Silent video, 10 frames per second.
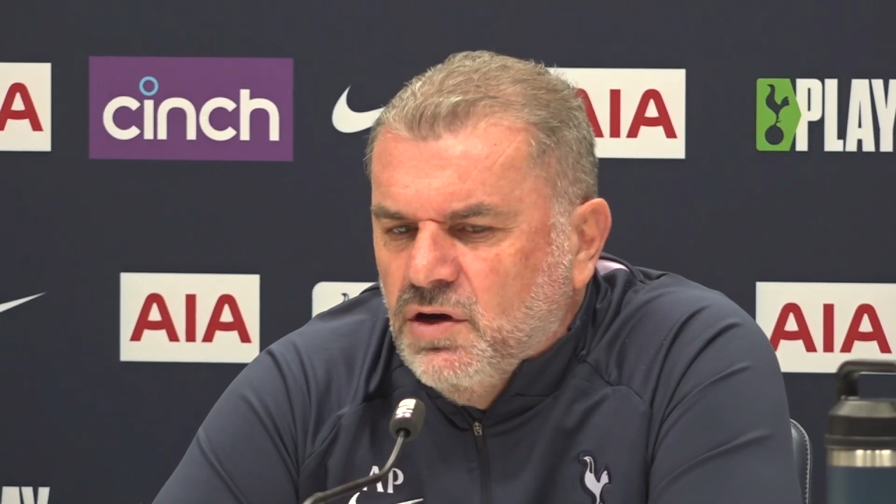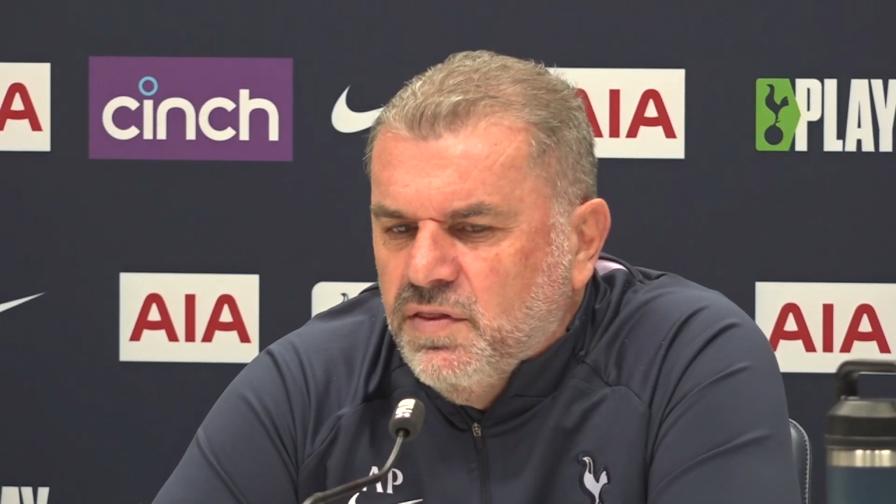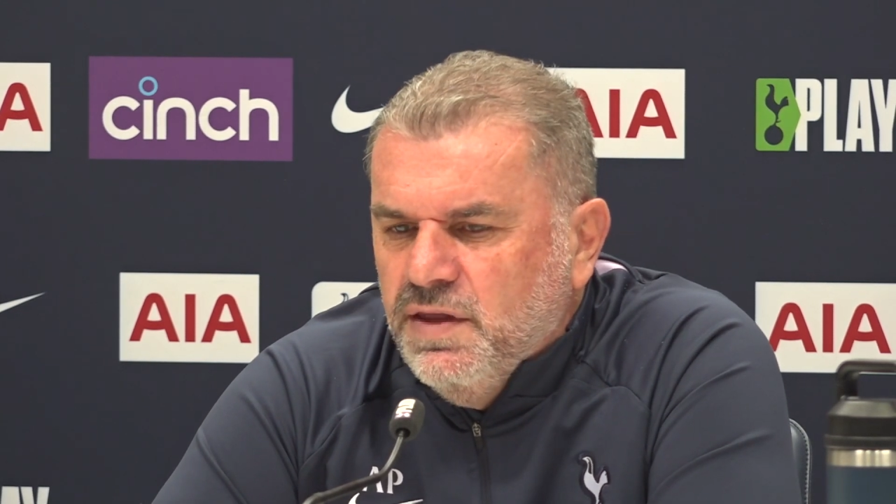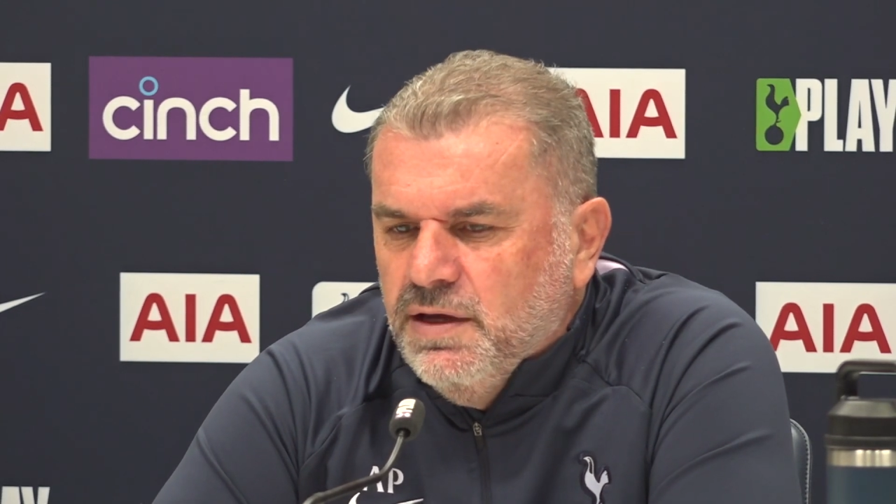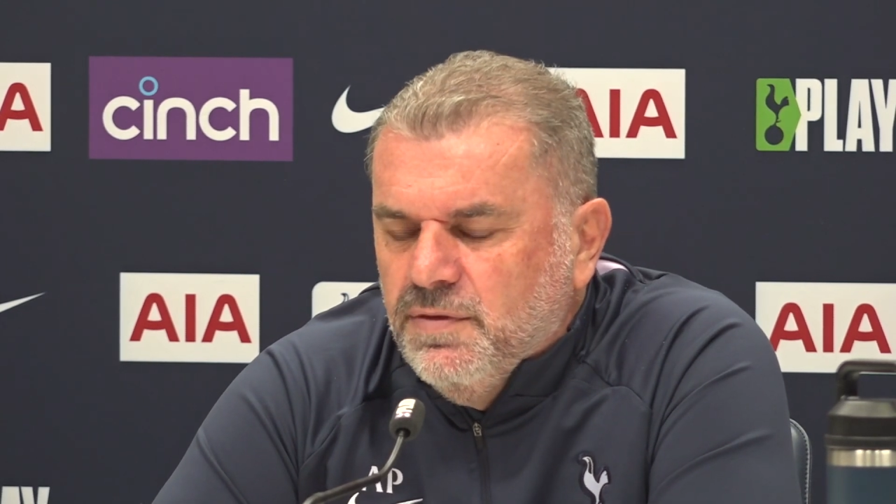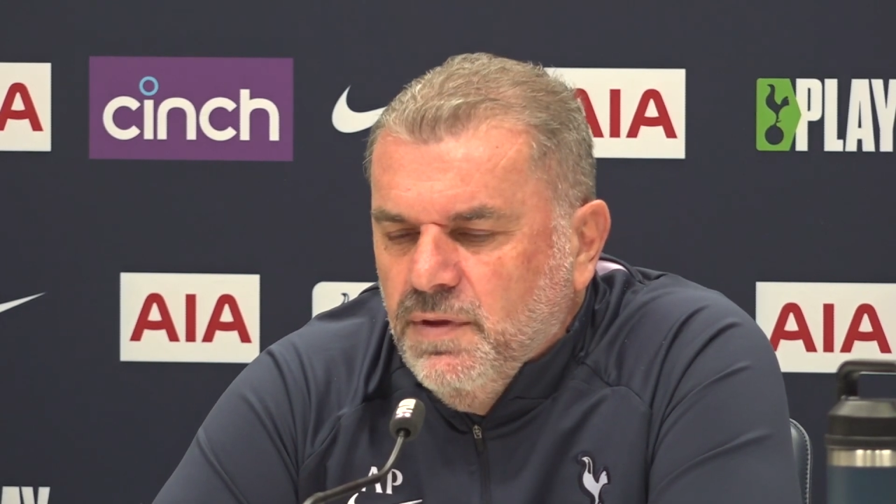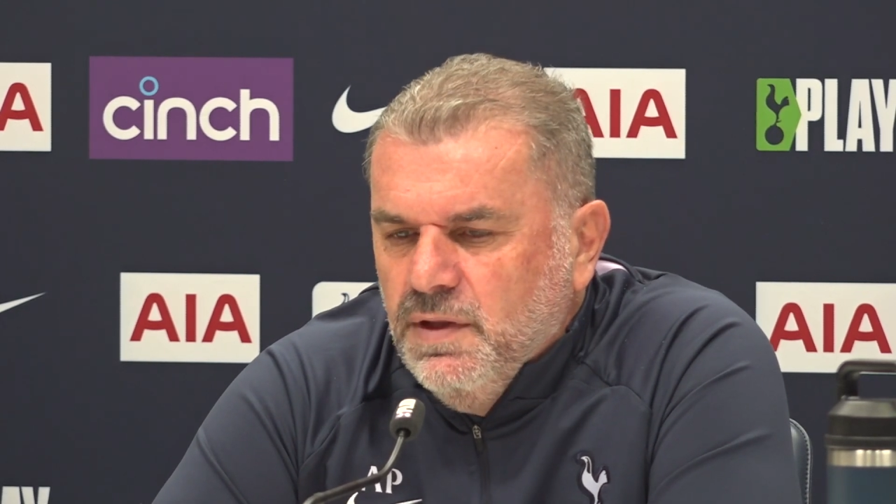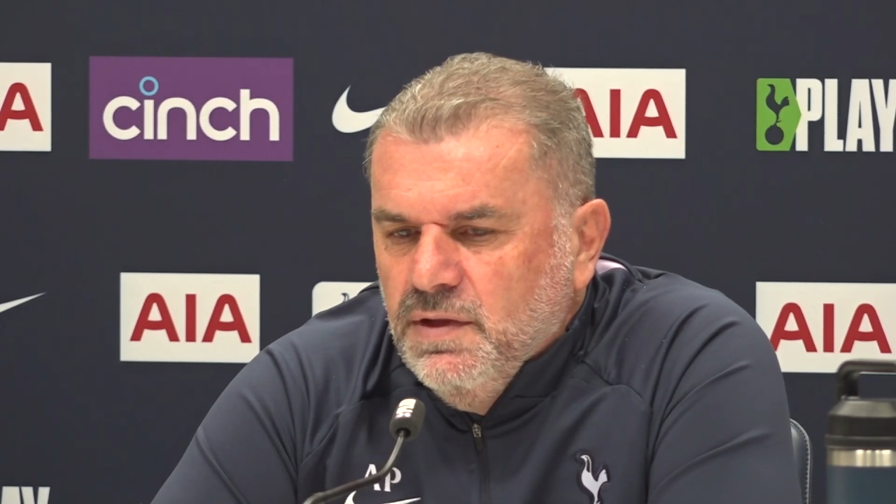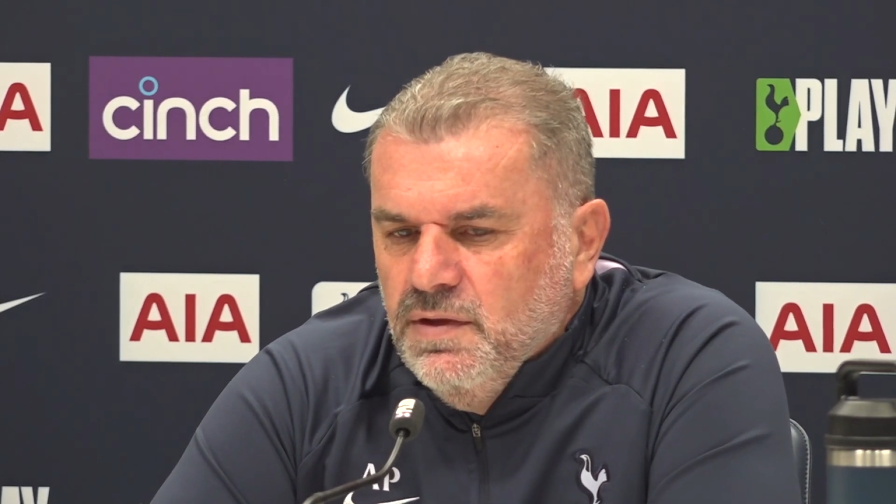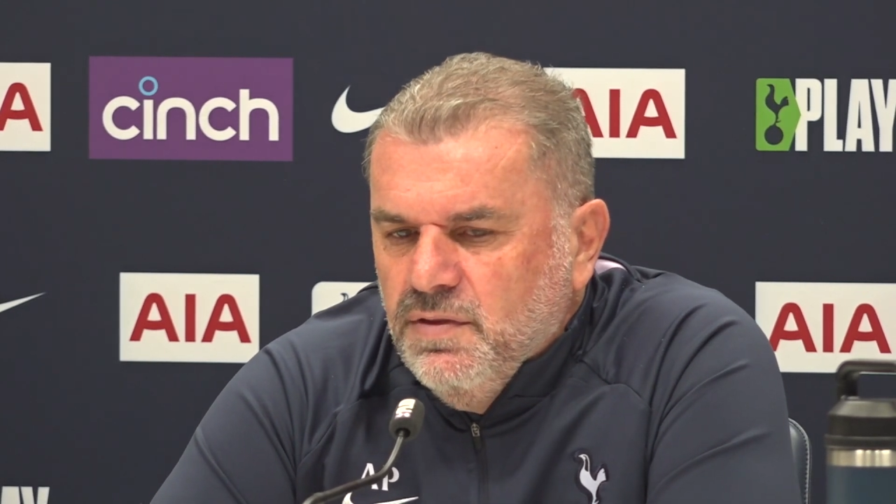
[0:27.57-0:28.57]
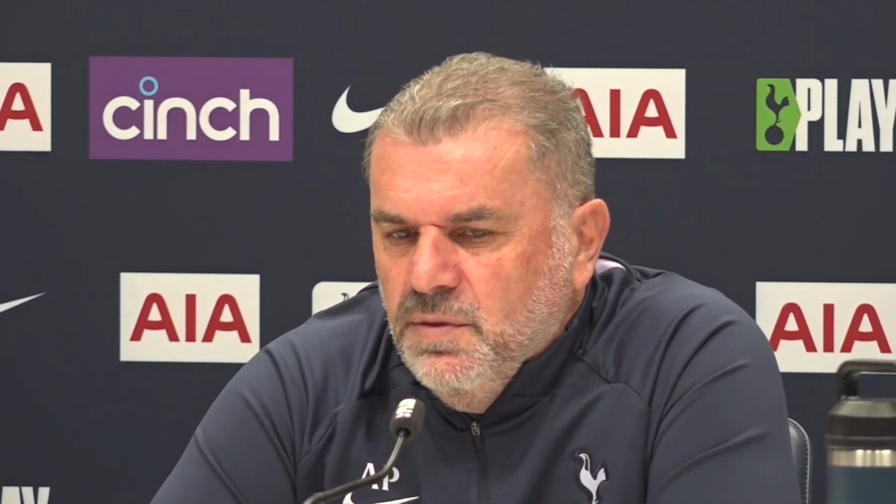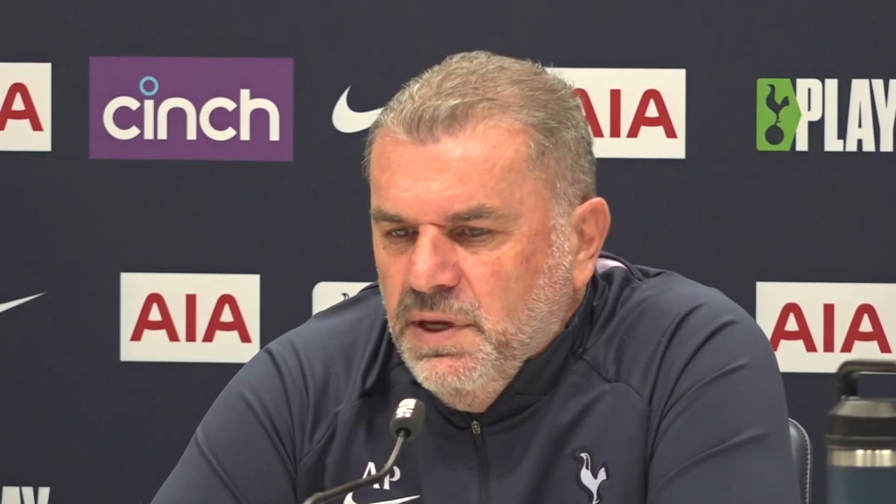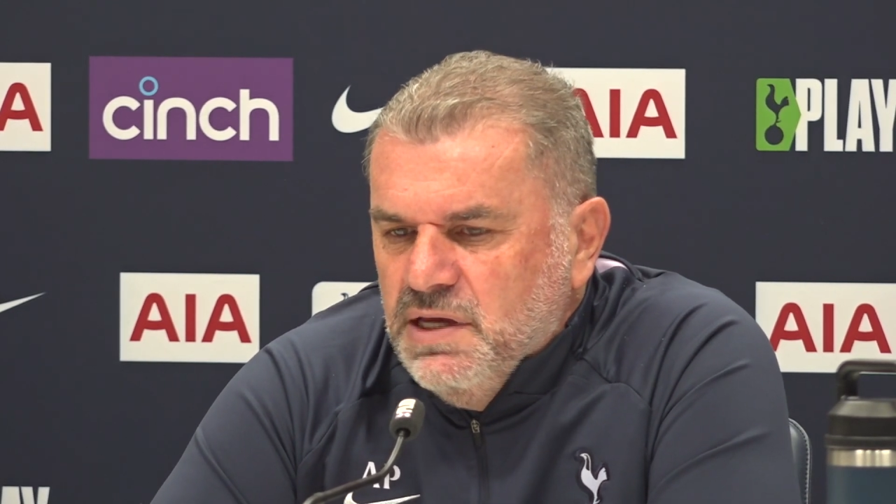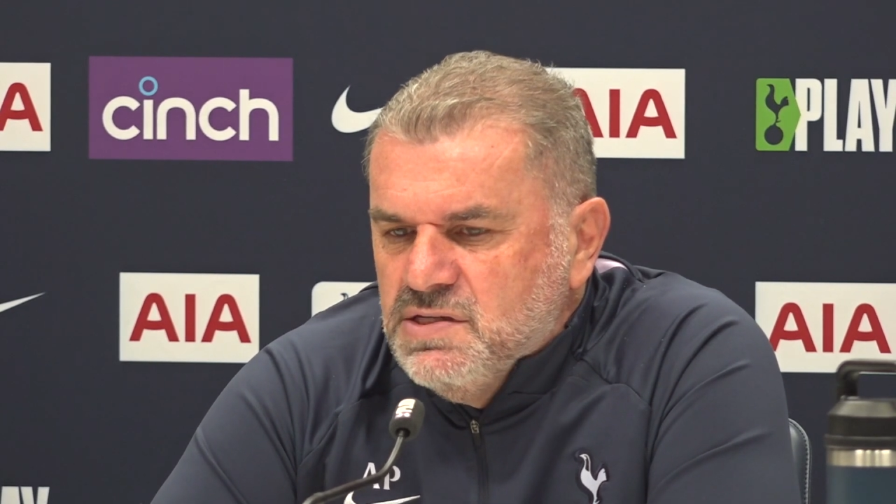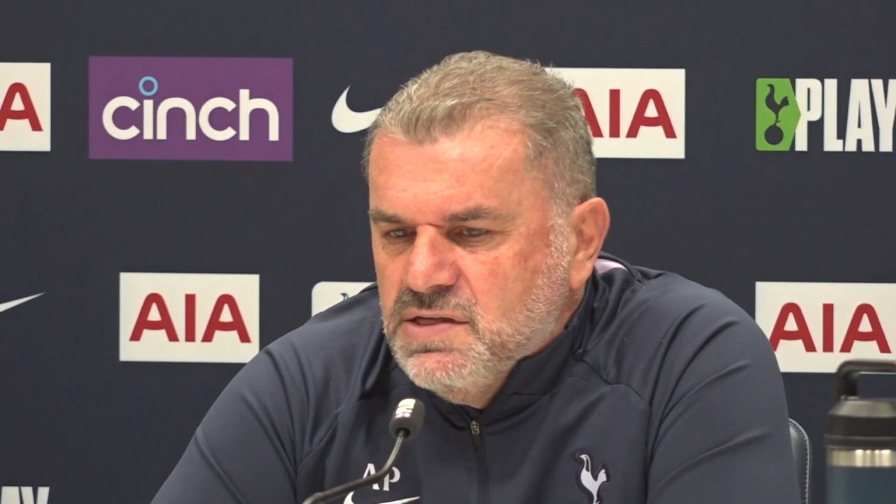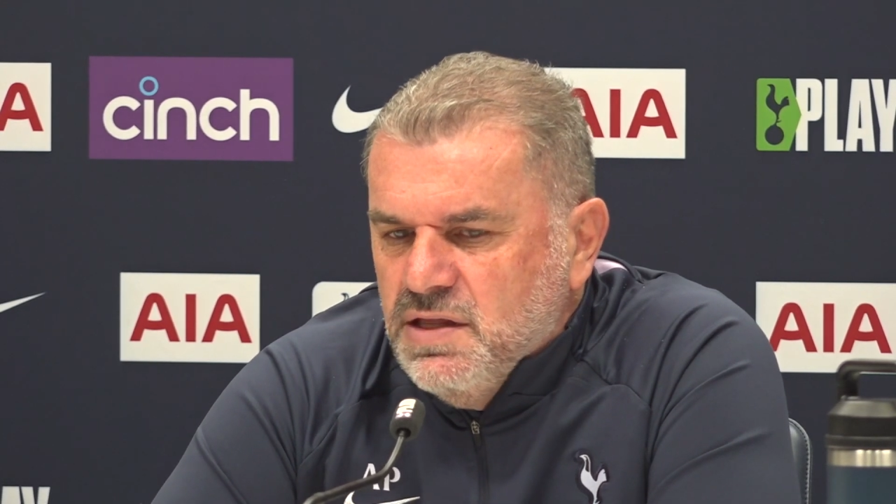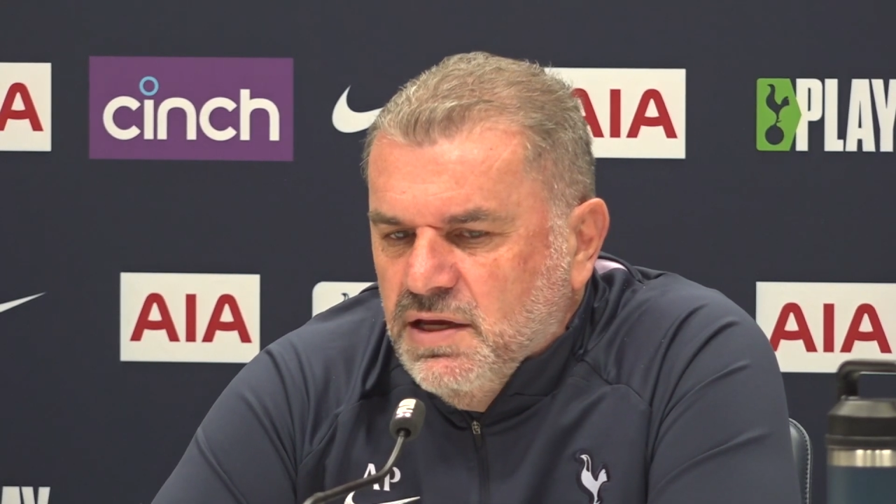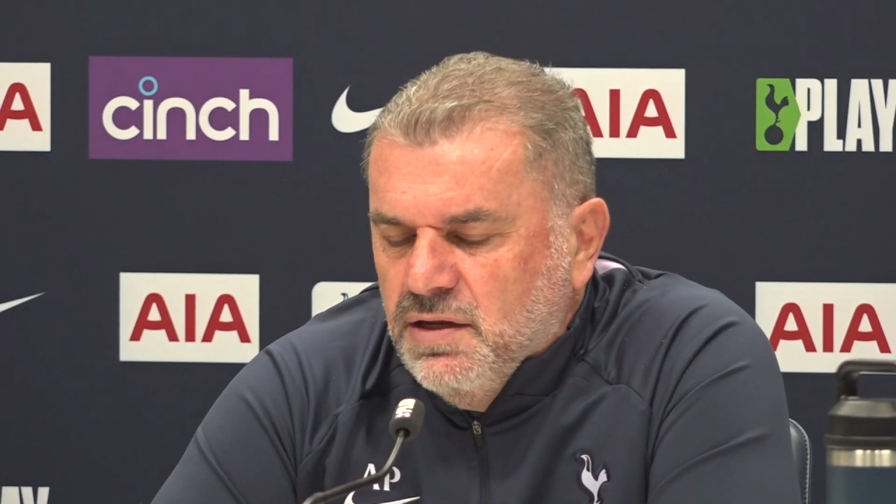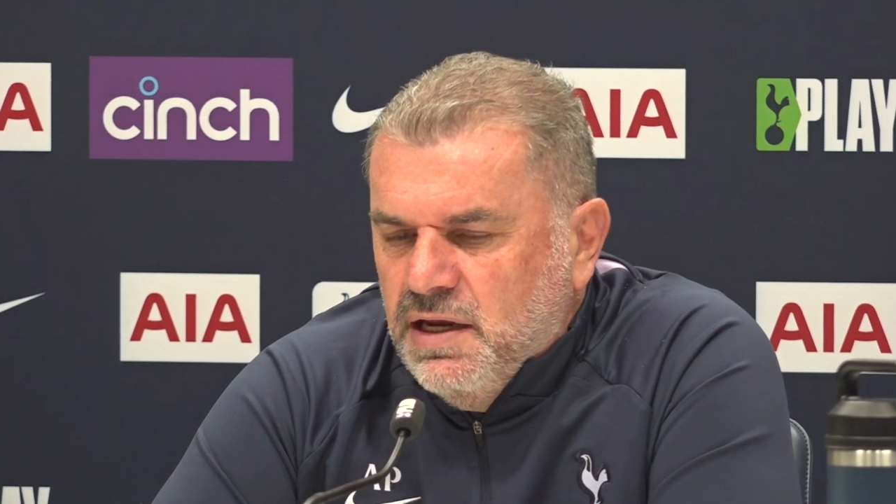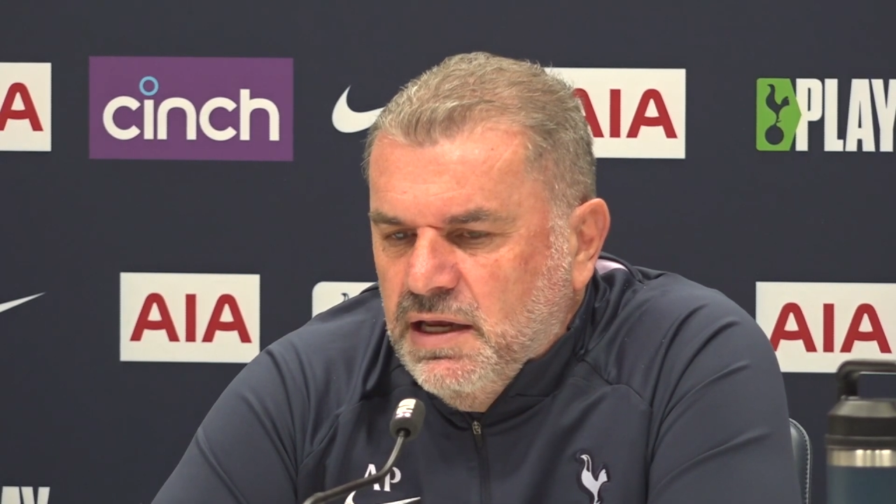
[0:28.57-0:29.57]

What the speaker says: I think the biggest thing,